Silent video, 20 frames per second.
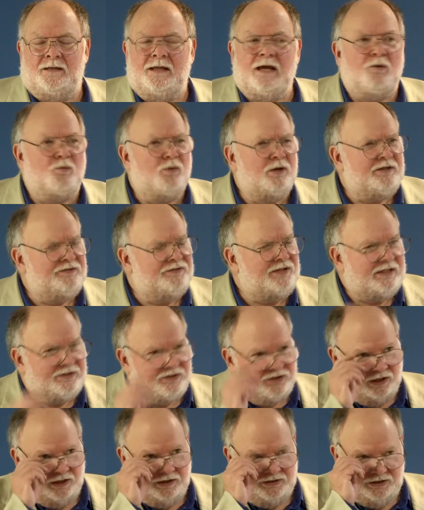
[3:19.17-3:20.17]
Now, what is
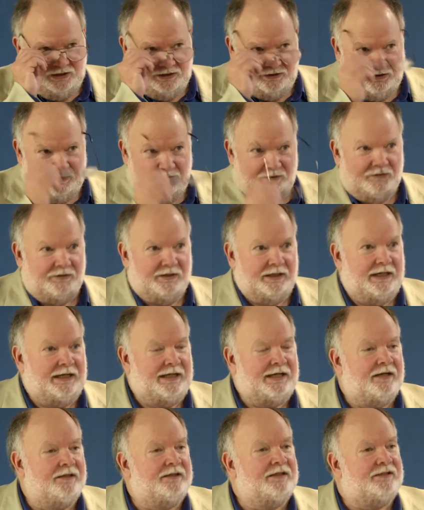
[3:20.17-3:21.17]
that judge into that
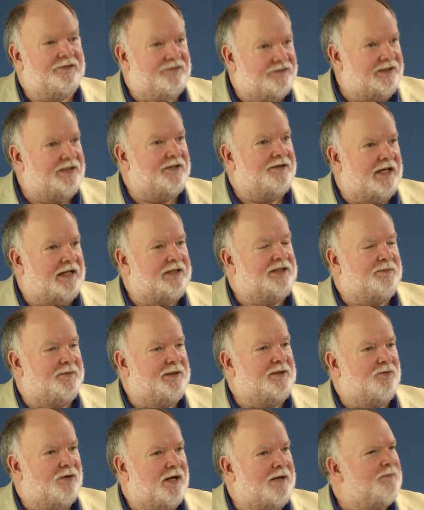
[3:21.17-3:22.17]
he doesn't consider that to
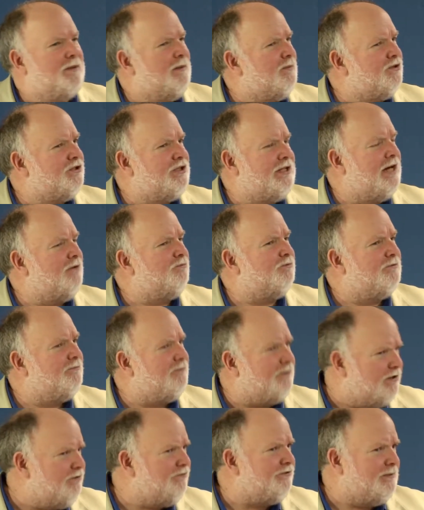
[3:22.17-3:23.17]
be rape? Remember, she had
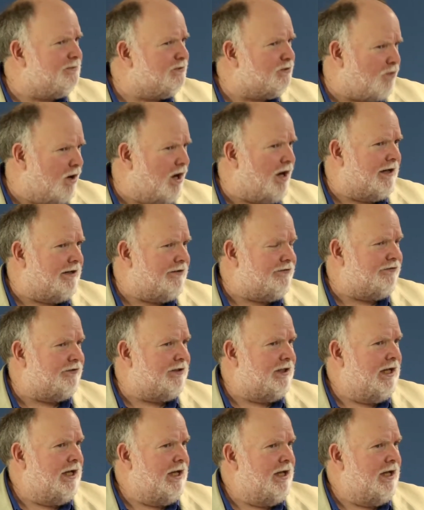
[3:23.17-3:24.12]
refused him twice,